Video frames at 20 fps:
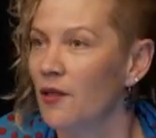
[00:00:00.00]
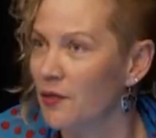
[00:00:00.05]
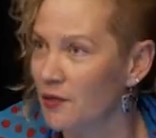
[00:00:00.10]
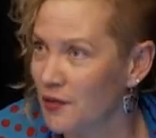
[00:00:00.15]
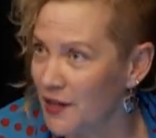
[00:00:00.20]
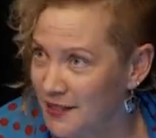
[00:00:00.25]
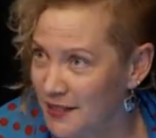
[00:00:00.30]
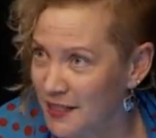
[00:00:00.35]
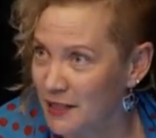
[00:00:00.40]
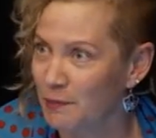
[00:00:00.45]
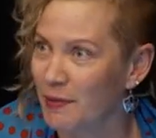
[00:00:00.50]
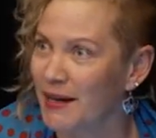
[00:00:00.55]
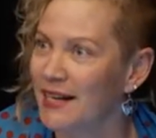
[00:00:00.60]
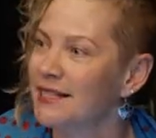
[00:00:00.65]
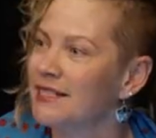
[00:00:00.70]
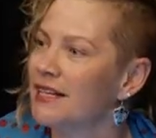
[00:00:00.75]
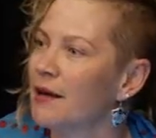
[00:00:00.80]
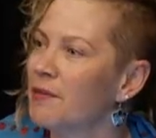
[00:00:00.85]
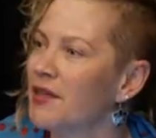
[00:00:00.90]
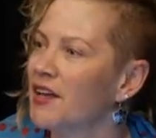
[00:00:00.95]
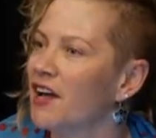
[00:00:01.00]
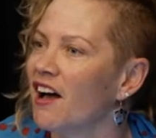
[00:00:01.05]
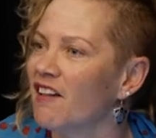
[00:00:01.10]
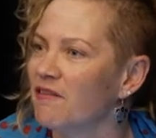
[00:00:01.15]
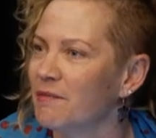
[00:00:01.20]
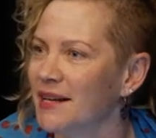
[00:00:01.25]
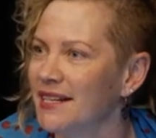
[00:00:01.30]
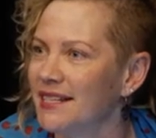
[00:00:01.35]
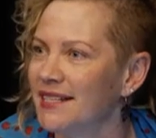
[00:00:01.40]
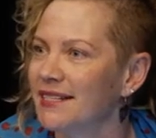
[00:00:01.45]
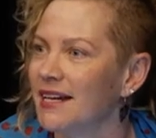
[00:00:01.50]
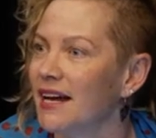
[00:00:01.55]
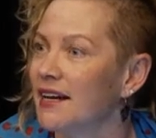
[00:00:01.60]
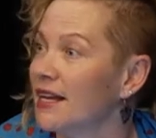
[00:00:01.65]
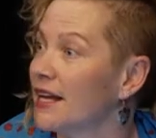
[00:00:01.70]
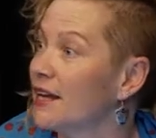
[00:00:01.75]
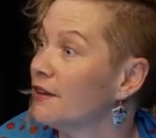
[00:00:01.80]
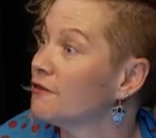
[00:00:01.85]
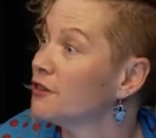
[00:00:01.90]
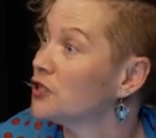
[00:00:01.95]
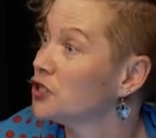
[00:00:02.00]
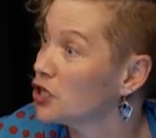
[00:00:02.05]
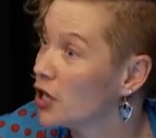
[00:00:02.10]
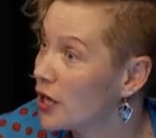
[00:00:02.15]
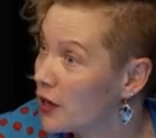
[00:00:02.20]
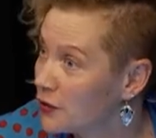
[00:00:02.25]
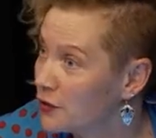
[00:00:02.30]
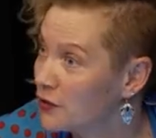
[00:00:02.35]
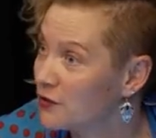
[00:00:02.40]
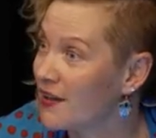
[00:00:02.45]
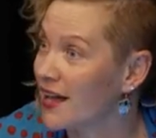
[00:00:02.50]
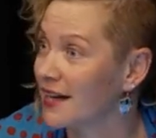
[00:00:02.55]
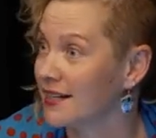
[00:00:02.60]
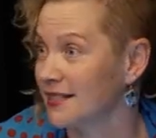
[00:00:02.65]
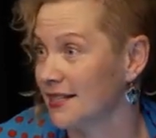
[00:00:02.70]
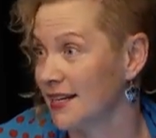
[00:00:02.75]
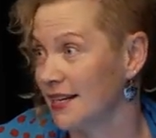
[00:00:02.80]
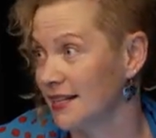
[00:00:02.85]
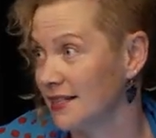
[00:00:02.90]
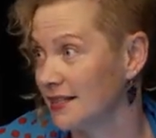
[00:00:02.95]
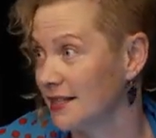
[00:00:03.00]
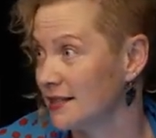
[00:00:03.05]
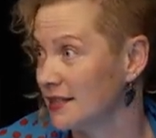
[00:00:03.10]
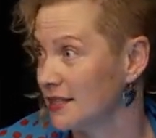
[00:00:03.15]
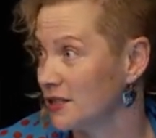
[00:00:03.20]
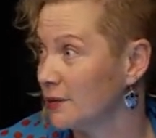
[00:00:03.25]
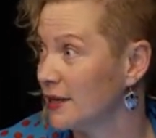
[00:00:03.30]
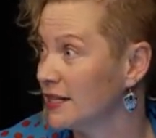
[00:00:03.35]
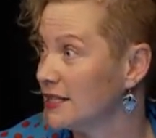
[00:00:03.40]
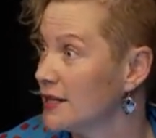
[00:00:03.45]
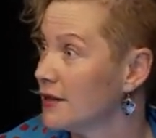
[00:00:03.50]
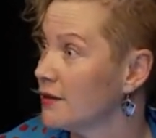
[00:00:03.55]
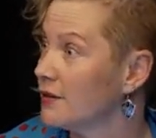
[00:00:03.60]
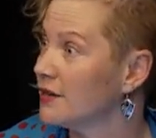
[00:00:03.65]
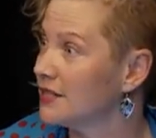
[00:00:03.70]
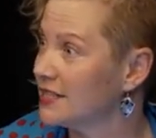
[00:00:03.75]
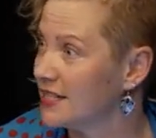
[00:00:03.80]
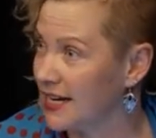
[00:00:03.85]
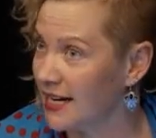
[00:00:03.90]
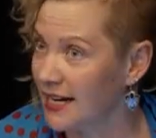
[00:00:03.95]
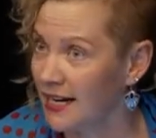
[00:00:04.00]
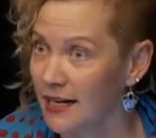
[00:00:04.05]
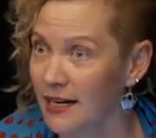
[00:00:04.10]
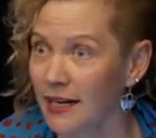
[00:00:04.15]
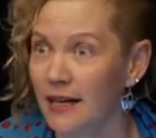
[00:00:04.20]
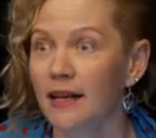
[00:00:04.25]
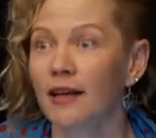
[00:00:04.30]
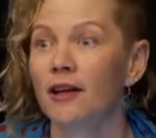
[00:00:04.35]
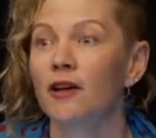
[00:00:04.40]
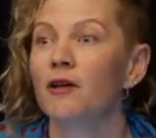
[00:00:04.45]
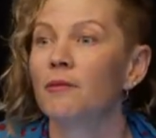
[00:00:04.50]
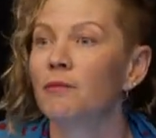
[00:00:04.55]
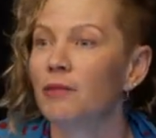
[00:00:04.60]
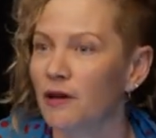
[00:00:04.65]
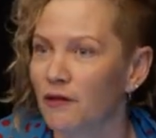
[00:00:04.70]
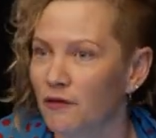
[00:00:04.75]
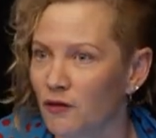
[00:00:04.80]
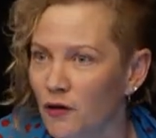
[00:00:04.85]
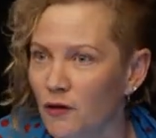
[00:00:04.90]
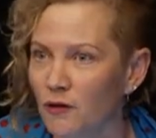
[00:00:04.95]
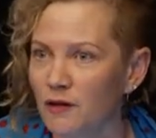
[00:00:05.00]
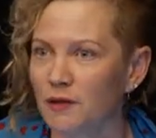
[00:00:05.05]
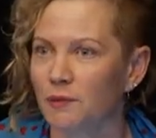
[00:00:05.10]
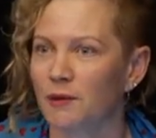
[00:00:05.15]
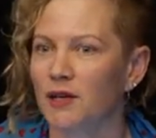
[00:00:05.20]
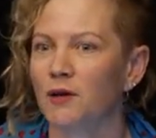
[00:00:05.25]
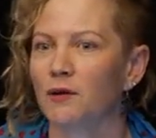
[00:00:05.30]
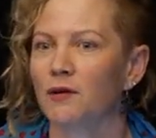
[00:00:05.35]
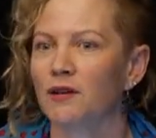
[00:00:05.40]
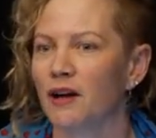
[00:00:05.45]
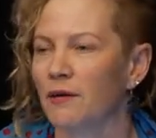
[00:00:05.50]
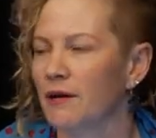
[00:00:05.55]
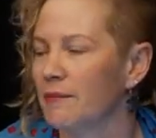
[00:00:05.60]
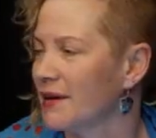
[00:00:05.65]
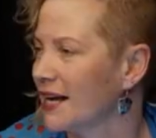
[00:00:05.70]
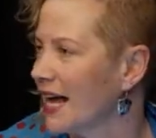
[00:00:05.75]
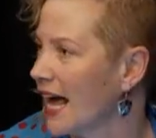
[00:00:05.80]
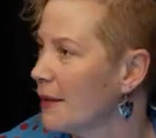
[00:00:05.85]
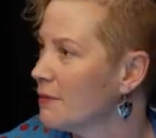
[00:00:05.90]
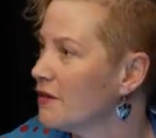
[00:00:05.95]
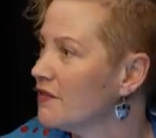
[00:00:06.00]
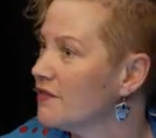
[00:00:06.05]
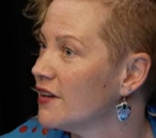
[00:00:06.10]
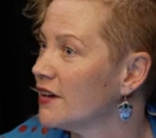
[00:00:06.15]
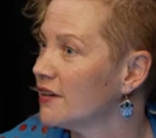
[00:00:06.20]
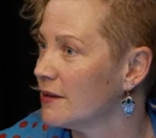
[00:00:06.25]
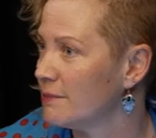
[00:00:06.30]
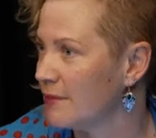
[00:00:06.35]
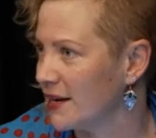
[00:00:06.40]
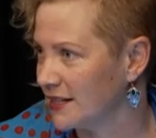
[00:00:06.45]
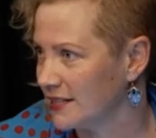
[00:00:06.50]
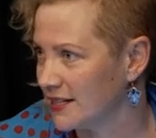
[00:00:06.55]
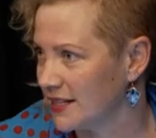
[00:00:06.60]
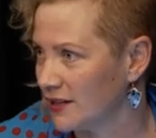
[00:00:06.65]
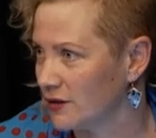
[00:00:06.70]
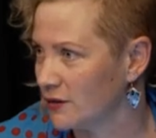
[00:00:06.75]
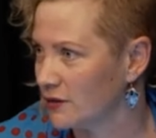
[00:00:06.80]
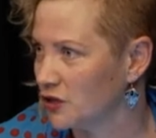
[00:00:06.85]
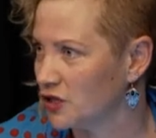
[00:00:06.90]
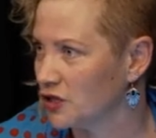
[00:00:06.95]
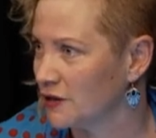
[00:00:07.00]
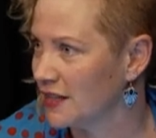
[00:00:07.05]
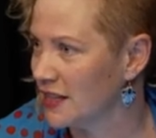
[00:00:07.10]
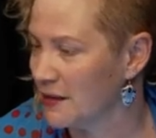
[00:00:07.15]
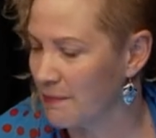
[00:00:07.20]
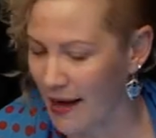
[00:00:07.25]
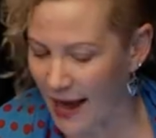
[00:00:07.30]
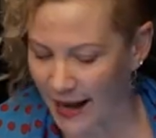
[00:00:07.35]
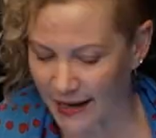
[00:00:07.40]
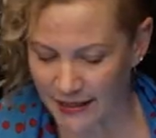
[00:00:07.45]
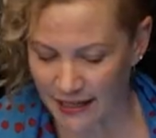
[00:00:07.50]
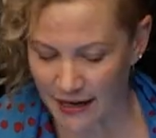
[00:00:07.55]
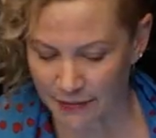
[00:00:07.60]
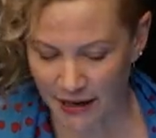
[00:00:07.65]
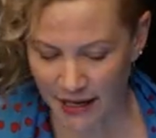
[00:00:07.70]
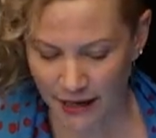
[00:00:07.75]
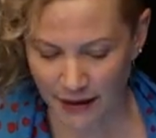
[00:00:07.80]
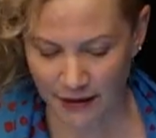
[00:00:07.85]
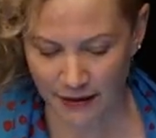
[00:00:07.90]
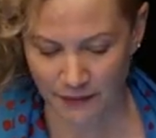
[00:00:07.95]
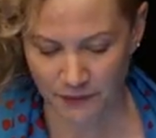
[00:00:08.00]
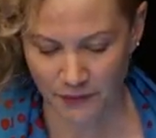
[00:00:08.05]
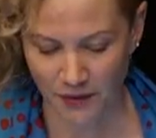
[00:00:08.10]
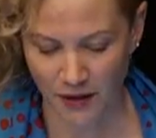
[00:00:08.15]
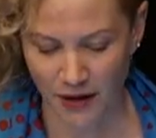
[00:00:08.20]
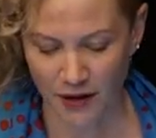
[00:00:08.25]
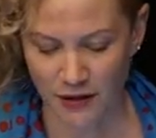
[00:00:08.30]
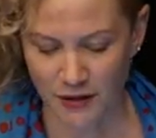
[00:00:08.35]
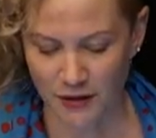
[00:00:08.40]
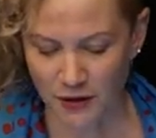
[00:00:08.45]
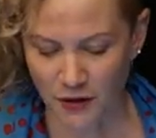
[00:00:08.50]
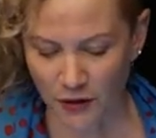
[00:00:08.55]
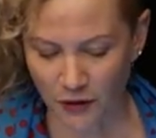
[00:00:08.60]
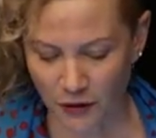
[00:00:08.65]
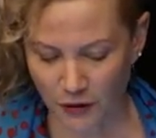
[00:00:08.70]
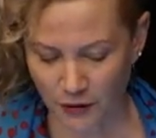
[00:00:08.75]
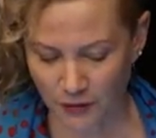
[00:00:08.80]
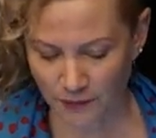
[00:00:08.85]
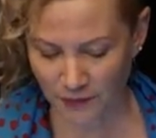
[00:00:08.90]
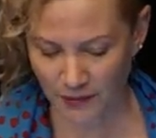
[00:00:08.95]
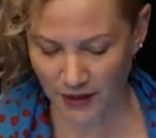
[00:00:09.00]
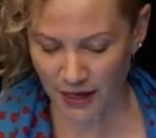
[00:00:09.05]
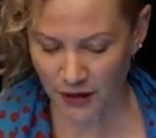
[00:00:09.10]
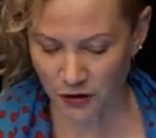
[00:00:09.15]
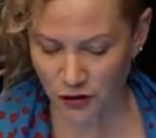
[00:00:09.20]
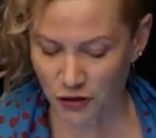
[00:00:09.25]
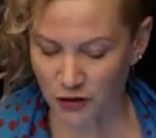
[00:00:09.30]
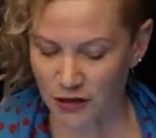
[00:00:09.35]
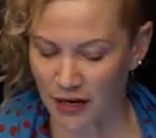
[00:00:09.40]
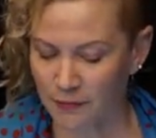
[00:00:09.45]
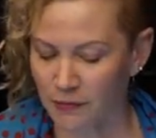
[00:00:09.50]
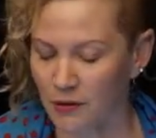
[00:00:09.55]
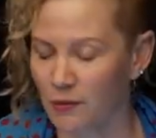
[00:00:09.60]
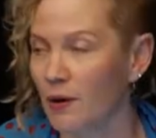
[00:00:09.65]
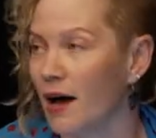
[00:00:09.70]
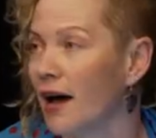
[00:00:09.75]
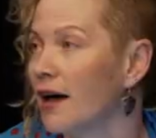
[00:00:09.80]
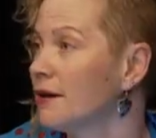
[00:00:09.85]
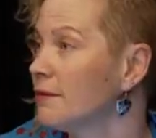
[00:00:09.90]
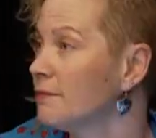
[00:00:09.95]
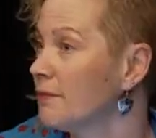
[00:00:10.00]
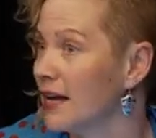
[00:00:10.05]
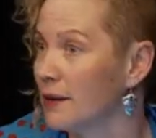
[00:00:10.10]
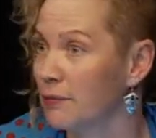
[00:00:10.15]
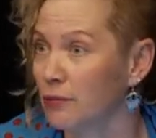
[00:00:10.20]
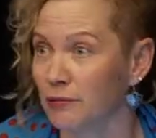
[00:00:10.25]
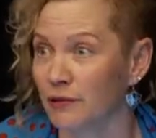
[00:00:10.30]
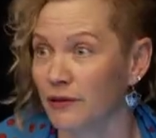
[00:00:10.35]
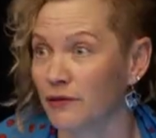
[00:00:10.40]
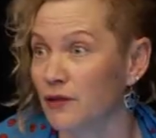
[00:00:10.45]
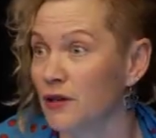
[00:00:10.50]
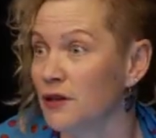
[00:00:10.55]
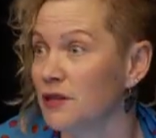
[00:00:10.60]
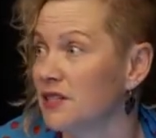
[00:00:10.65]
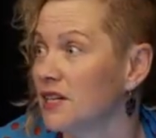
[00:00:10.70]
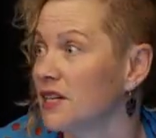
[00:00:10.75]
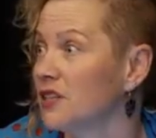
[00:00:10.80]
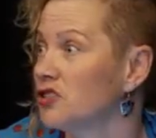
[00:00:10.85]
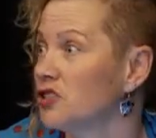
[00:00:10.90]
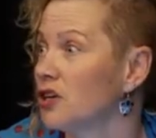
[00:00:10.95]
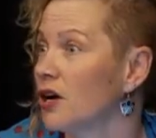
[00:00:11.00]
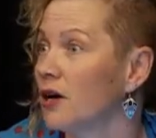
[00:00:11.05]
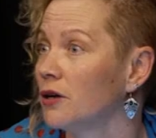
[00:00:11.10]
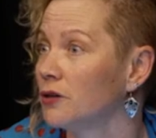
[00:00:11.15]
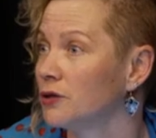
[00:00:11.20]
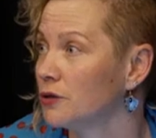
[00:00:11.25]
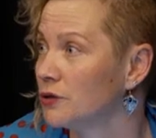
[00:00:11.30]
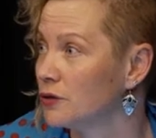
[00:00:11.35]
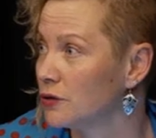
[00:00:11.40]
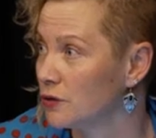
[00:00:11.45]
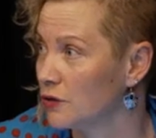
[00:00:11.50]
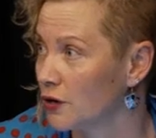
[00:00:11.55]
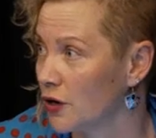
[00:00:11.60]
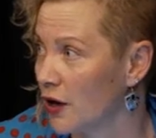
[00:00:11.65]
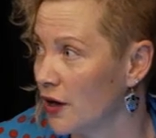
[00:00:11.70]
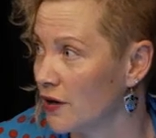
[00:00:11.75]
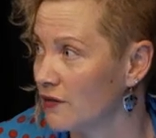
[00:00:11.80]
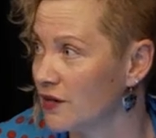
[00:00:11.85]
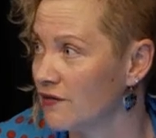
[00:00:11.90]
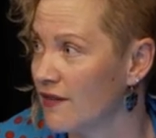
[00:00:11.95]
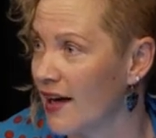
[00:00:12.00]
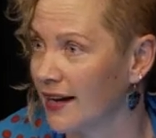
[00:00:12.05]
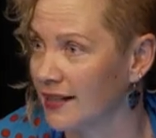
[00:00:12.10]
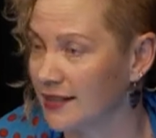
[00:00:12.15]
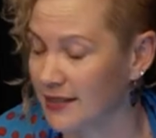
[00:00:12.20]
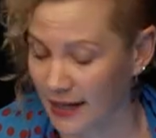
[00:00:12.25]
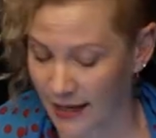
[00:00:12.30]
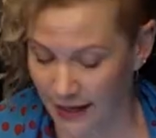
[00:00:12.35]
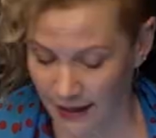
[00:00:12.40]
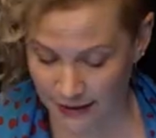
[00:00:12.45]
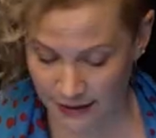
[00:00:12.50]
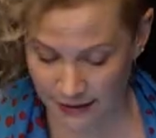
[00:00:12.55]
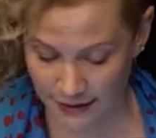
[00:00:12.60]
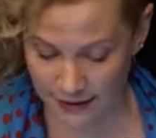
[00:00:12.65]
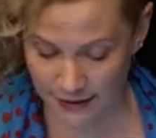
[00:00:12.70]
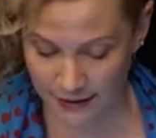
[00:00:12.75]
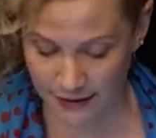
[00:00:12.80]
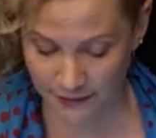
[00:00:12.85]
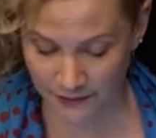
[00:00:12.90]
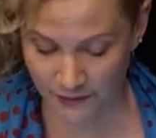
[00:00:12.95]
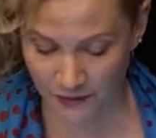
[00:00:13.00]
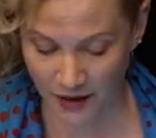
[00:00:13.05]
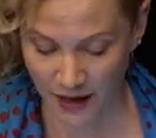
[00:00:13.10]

This has been something I've been studying for childhood vaccines since 2013, but of course we all know it became a very big deal during the pandemic. So, issue number one, people refusing childhood or COVID vaccines.